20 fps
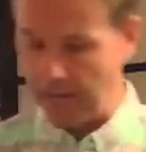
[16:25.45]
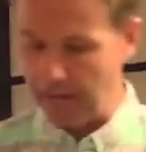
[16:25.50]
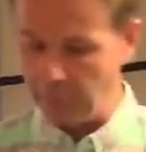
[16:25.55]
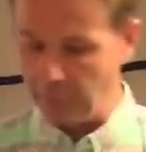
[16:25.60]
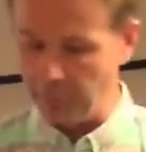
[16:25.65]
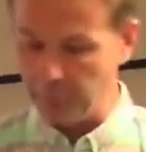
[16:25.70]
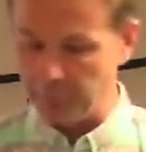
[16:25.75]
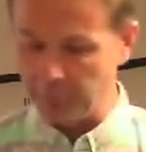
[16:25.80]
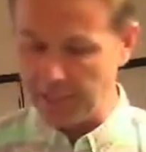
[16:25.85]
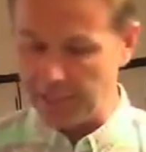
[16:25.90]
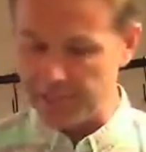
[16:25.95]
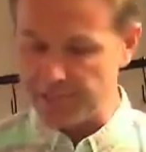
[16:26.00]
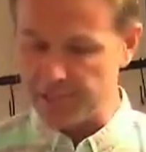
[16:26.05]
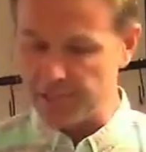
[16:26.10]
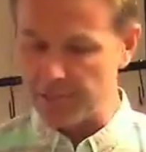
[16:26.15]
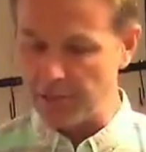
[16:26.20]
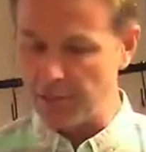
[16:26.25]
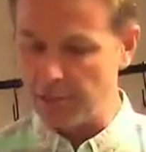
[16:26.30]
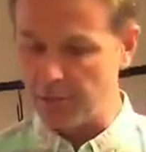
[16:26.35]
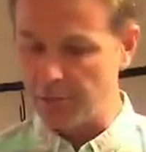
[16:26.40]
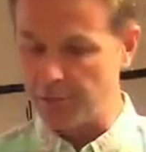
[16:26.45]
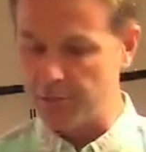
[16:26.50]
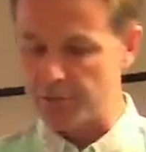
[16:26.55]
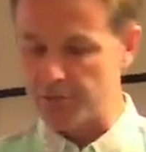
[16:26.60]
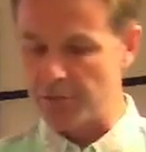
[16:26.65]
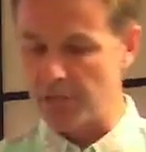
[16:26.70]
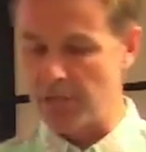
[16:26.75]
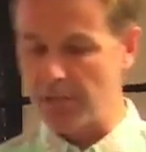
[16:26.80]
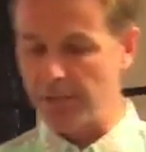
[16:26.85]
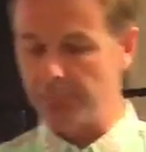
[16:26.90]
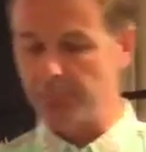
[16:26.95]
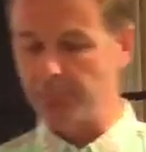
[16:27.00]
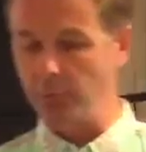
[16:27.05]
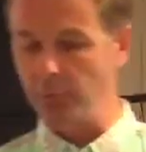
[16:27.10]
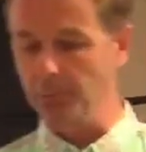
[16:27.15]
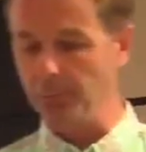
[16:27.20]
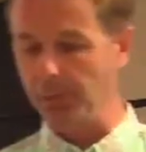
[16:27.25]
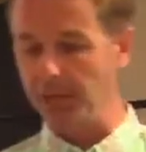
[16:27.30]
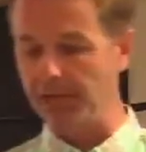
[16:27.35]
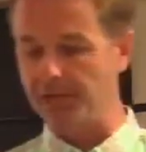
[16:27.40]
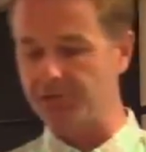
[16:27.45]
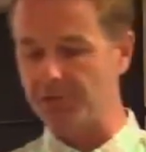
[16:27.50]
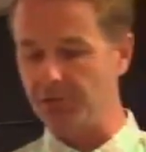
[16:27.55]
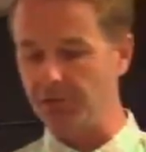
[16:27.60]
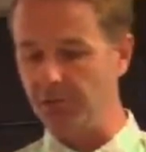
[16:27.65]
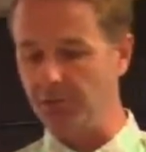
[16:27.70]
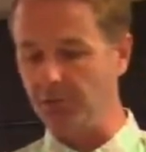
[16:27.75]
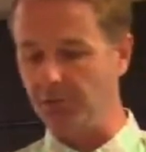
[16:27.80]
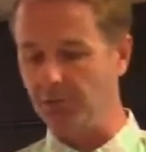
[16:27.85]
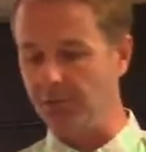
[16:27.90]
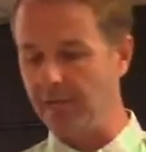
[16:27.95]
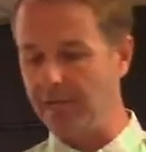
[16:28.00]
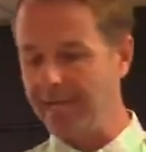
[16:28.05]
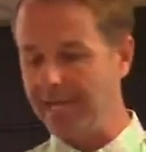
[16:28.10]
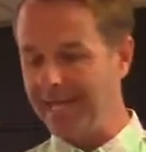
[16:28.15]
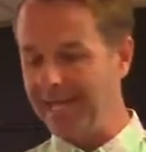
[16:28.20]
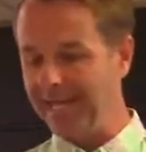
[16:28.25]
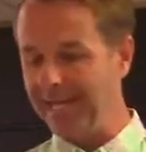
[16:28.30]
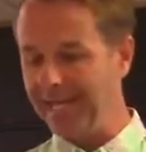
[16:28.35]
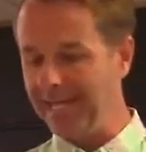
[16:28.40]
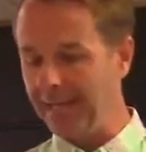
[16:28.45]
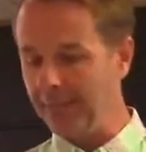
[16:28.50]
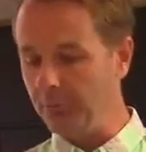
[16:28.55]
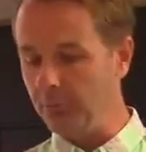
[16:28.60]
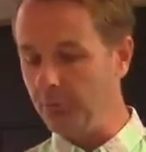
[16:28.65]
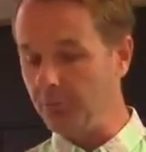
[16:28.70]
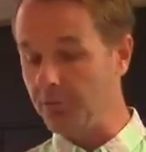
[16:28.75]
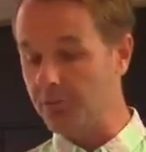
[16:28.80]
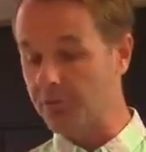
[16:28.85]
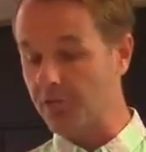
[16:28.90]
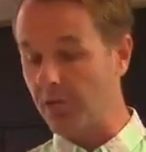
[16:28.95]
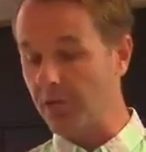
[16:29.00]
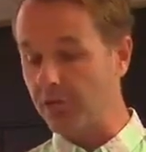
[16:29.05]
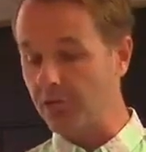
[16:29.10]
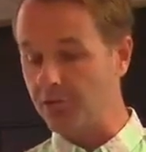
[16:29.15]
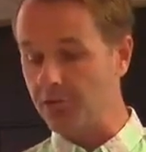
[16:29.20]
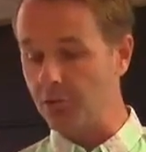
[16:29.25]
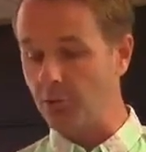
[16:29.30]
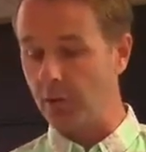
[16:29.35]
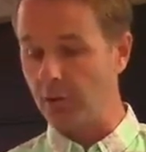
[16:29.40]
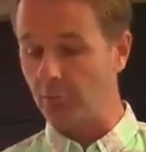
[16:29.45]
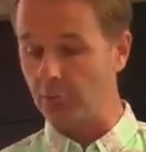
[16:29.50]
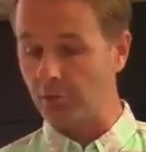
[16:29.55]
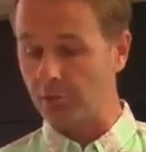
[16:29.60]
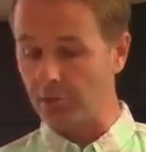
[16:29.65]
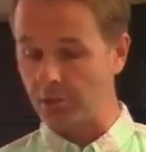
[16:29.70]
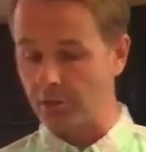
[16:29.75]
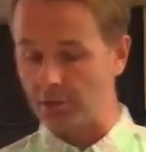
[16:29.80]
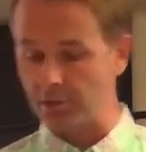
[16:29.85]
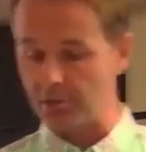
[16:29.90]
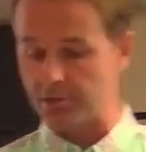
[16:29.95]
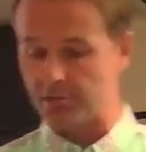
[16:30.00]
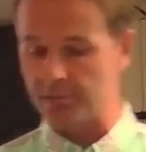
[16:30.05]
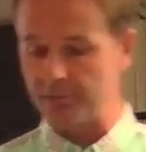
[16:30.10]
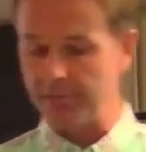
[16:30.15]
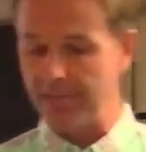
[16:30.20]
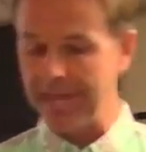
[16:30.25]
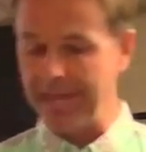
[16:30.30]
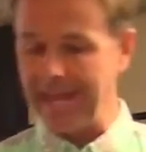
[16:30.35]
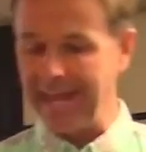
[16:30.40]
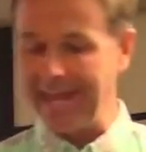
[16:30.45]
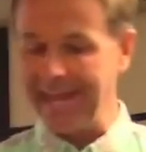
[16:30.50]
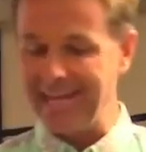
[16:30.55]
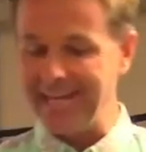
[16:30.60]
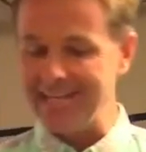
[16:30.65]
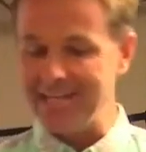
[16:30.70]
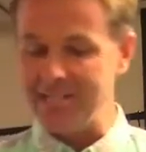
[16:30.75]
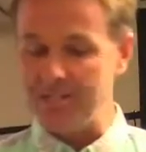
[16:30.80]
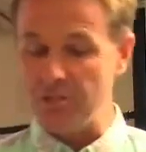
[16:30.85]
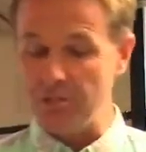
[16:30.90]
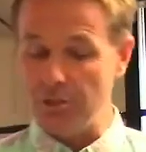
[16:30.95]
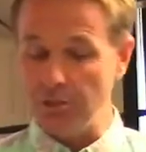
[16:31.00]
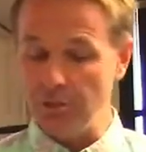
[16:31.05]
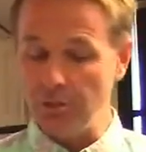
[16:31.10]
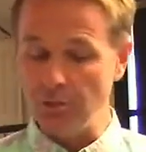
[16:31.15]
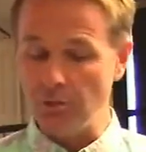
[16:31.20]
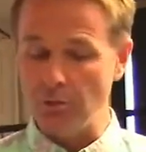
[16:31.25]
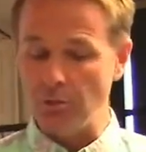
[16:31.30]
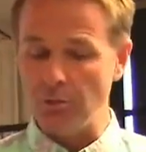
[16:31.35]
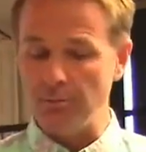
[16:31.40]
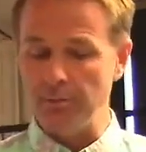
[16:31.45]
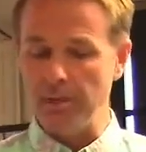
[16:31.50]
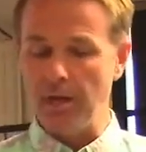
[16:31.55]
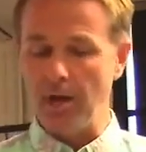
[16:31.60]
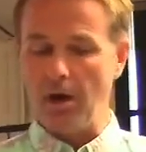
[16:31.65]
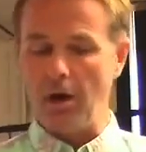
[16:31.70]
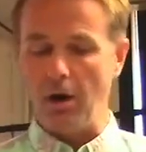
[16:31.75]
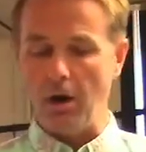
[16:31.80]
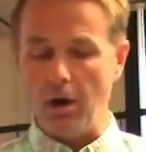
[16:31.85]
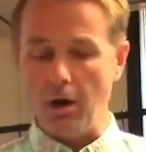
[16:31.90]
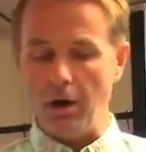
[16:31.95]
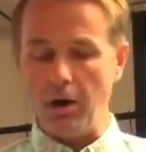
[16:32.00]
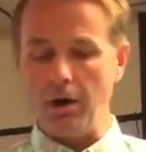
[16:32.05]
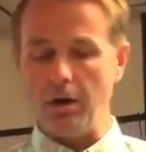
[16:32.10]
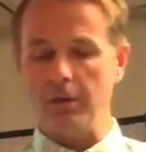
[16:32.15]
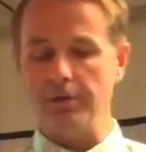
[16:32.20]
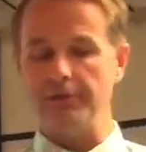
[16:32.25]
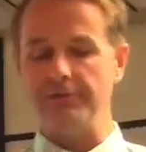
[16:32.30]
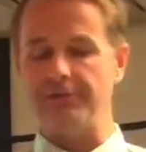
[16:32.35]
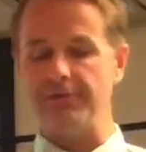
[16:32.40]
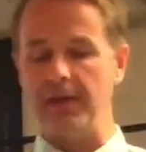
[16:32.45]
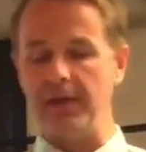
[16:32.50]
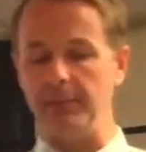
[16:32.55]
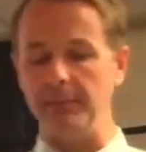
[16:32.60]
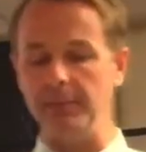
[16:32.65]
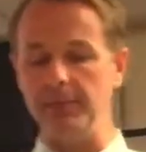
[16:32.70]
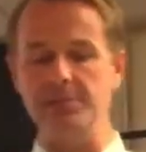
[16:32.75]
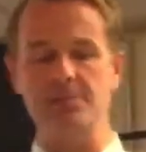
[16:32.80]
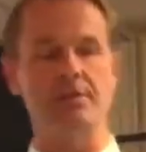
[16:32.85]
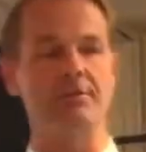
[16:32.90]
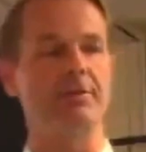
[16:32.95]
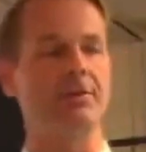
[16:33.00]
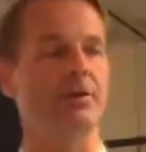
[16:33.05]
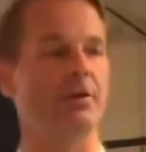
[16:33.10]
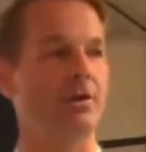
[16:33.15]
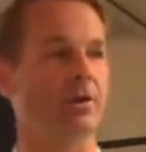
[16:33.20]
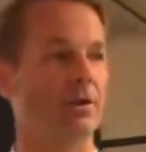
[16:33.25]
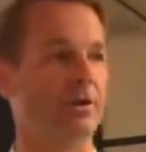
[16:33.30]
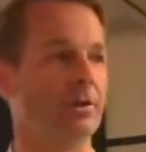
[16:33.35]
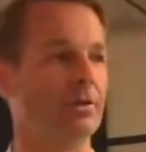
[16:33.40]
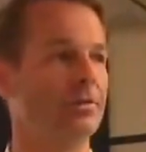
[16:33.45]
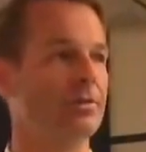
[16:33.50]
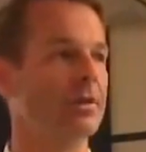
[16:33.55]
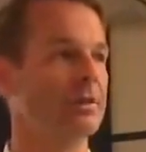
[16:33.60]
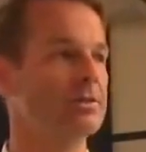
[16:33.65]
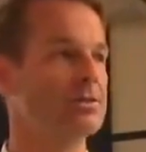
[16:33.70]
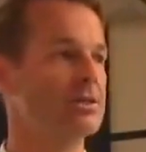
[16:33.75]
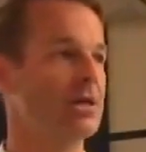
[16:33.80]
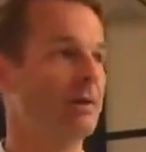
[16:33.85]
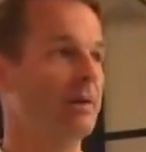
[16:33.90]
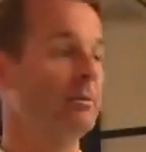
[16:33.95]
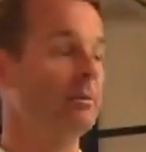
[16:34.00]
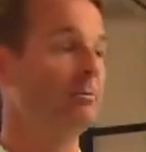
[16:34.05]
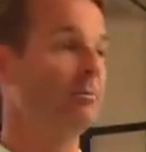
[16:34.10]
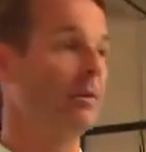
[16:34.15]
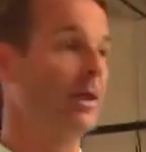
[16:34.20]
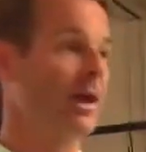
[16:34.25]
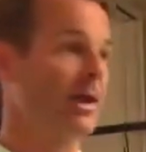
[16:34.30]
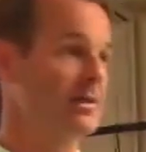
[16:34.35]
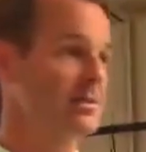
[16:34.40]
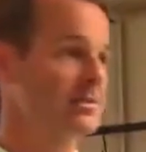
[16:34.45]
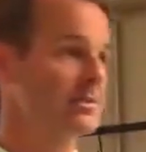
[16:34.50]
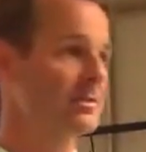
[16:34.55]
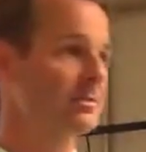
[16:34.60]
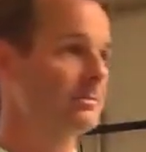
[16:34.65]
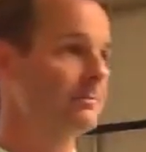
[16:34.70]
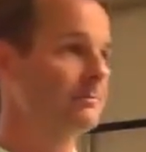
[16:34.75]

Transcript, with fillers: I will bless those who bless you, and him who dishonors you I will curse, and in you all the families of the earth shall be blessed.